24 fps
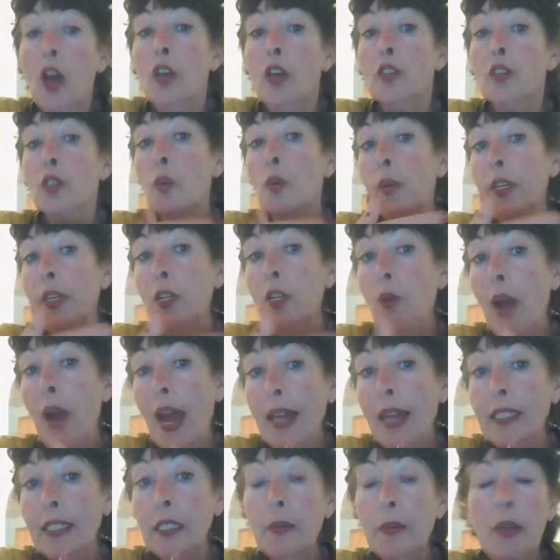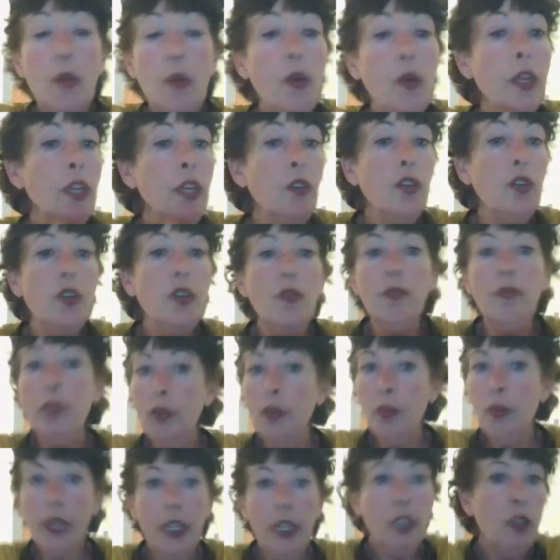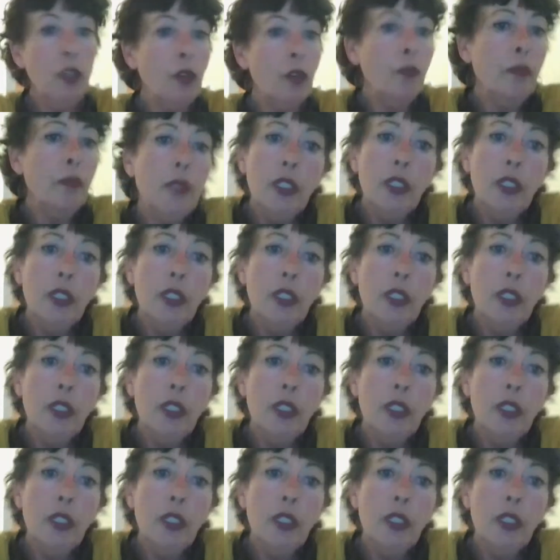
So when you ask me, what do you do? What do you do?